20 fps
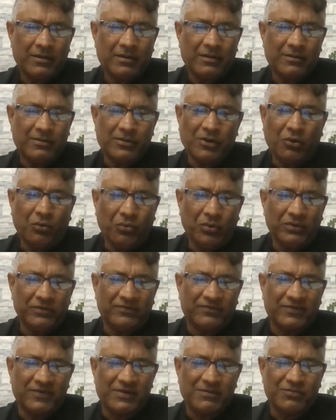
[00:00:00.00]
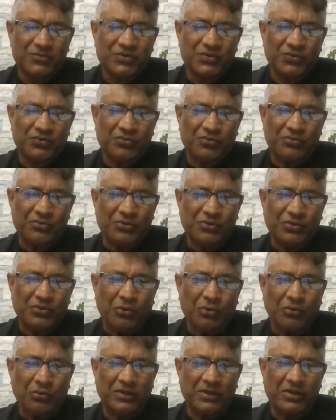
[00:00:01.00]
no one seemed to
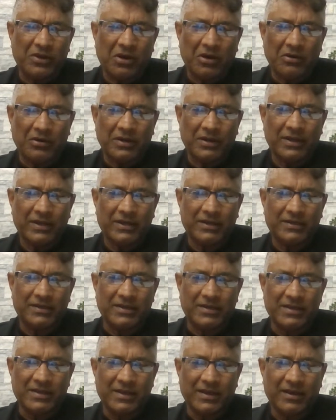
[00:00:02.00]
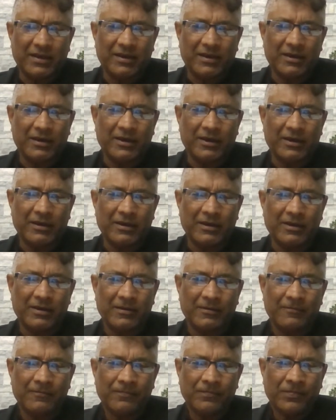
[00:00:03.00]
know the young lady.
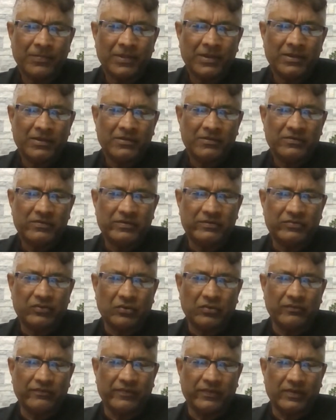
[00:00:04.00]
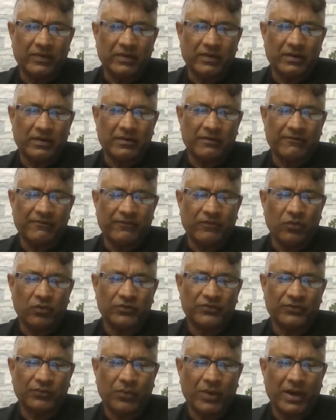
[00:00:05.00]
She drove a
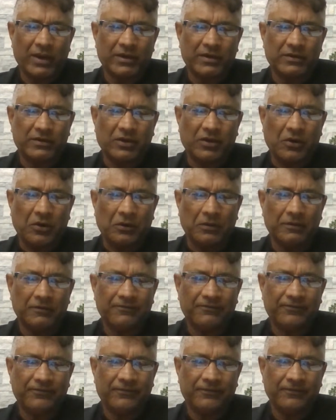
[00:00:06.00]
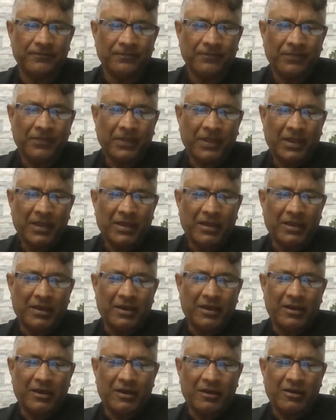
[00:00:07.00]
Volkswagen Golf,
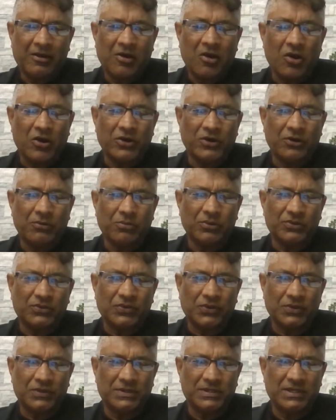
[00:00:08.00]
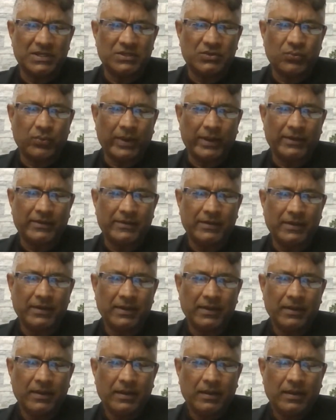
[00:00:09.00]
car number 1320.
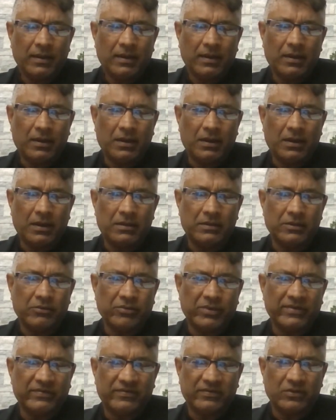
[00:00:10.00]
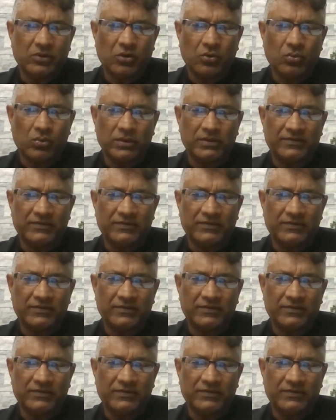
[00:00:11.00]
The reason no one